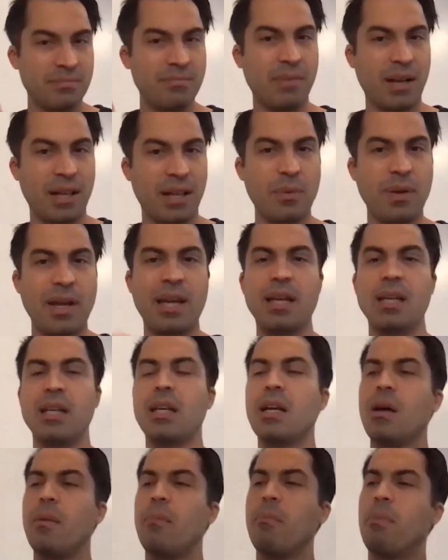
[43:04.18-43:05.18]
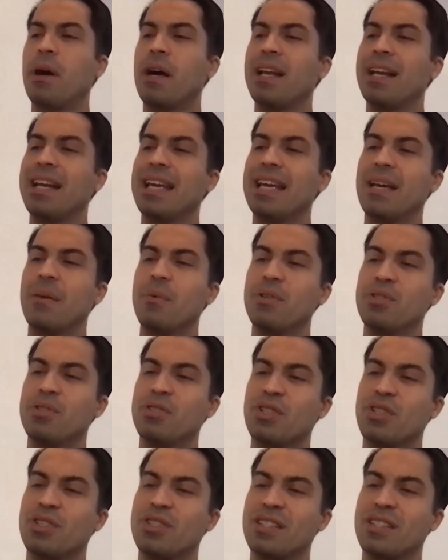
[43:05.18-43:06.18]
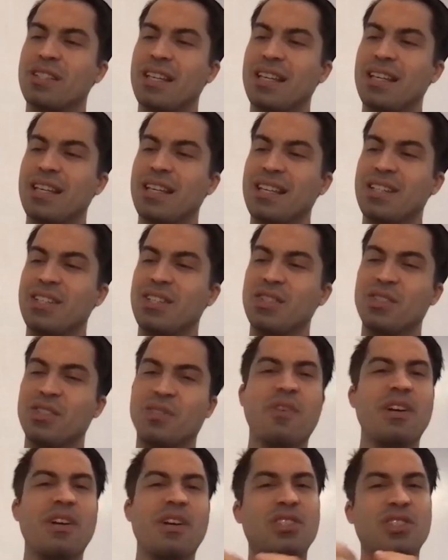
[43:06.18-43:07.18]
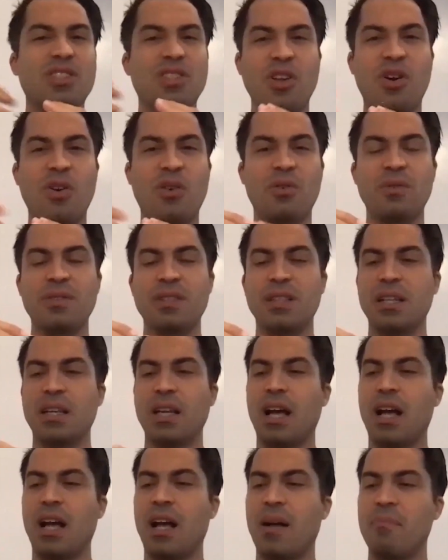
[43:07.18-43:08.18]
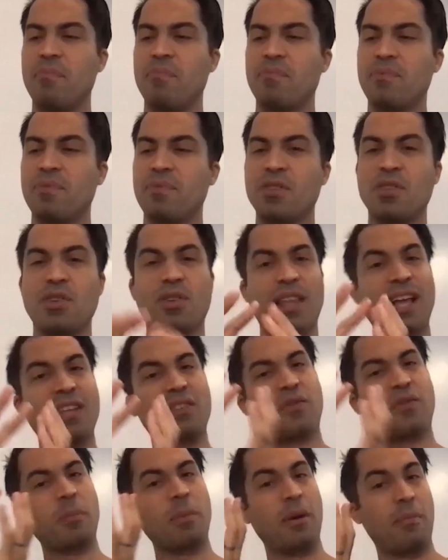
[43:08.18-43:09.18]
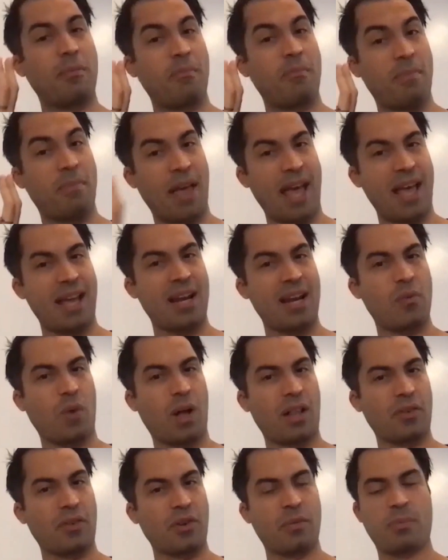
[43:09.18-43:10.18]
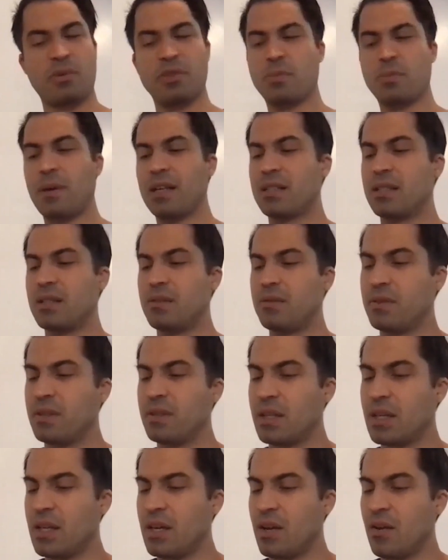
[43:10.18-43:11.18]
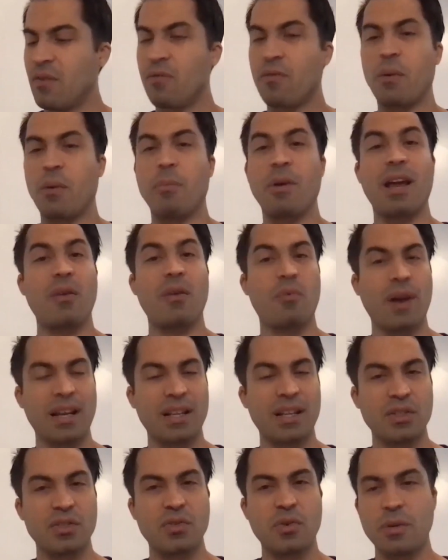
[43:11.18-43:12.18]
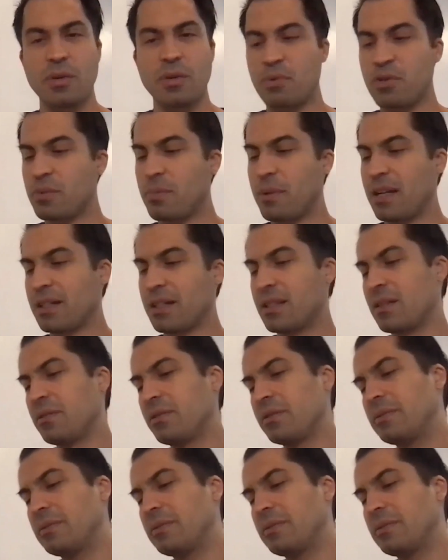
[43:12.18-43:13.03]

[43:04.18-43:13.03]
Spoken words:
by the way, but it's just very slow. You know, that's from a pet and Wild Earth perspective. From a regulatory perspective,